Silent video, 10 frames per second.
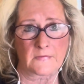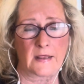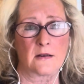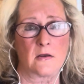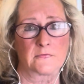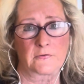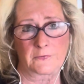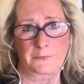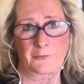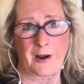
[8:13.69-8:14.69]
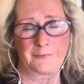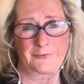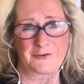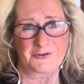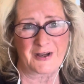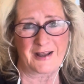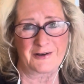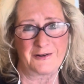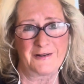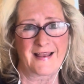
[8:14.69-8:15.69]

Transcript: and also subscribe to the channel.